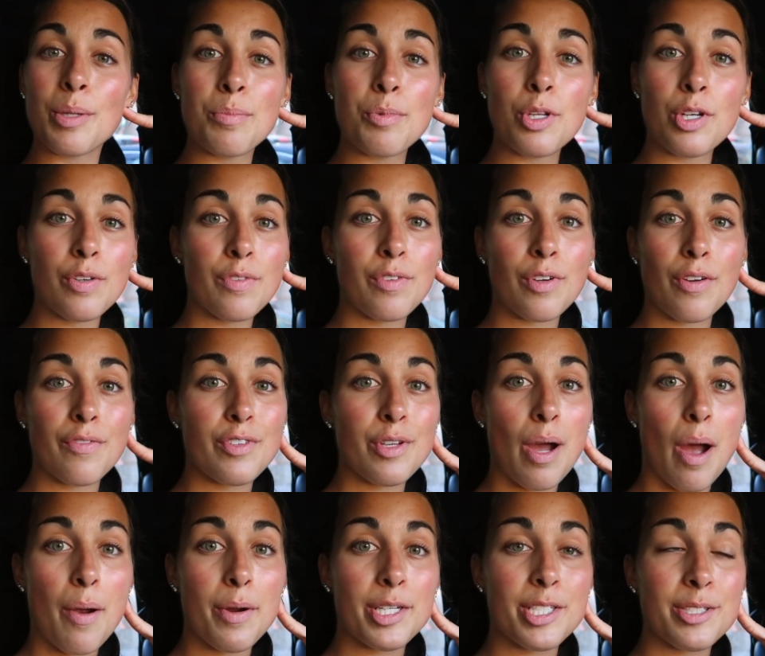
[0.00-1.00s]
computer for a few
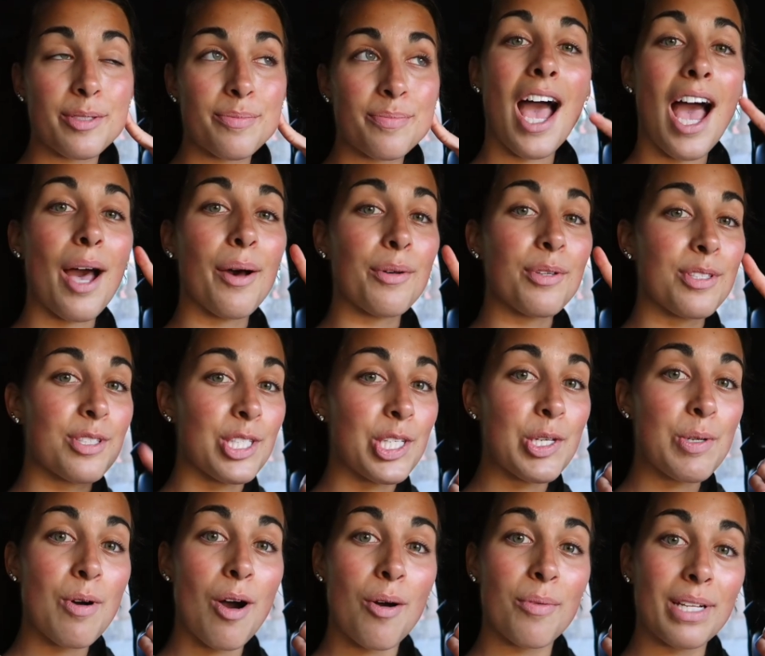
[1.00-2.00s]
hours. I will see
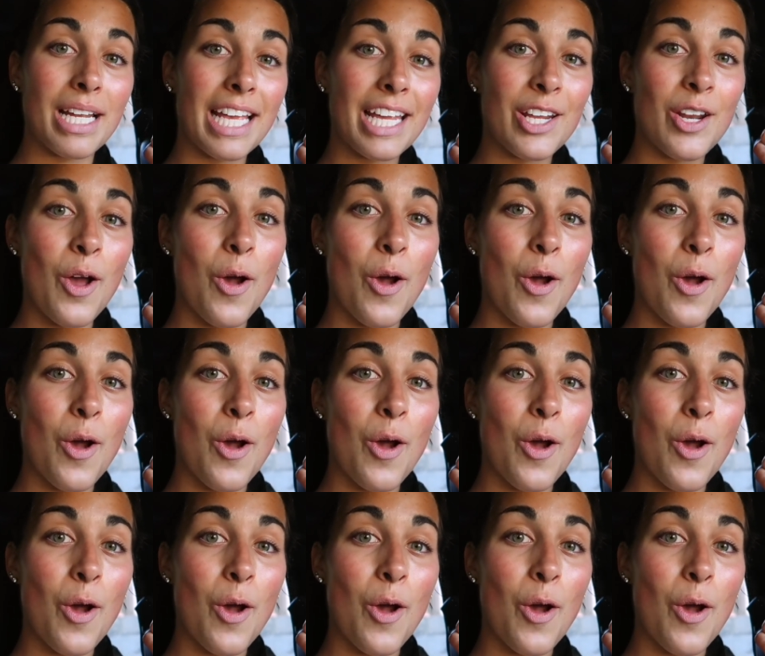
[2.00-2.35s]
you all when I get